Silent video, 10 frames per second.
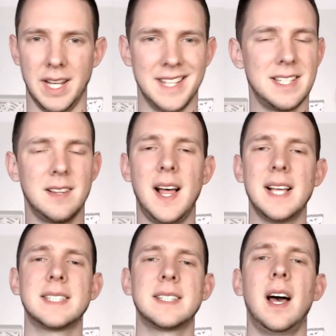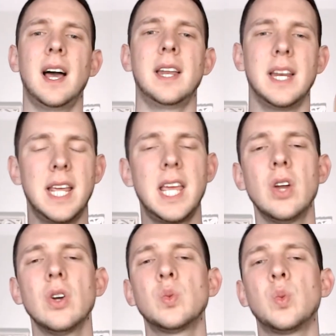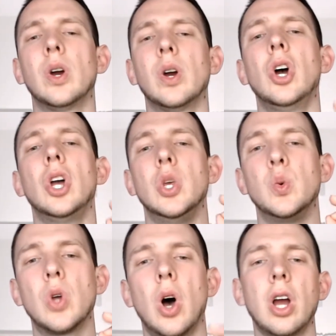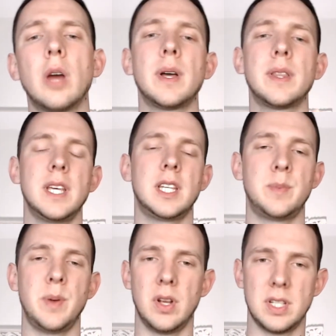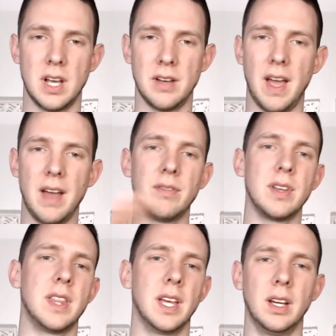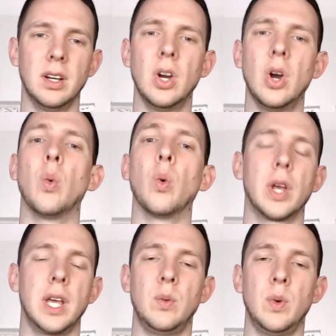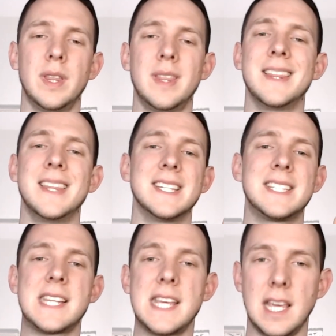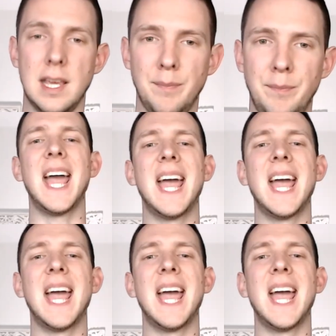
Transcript: It's the last slide, and here's where you talk about the experience of everything working with this team,